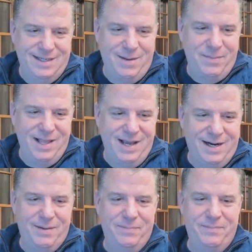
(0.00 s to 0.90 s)
Assalamu
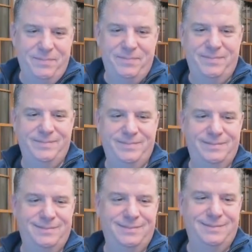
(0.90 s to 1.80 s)
alaikum.
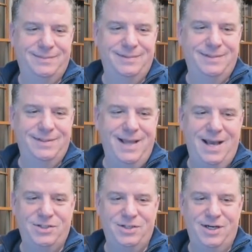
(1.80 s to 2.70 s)

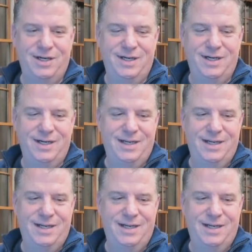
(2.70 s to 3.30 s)
Yeah, sure.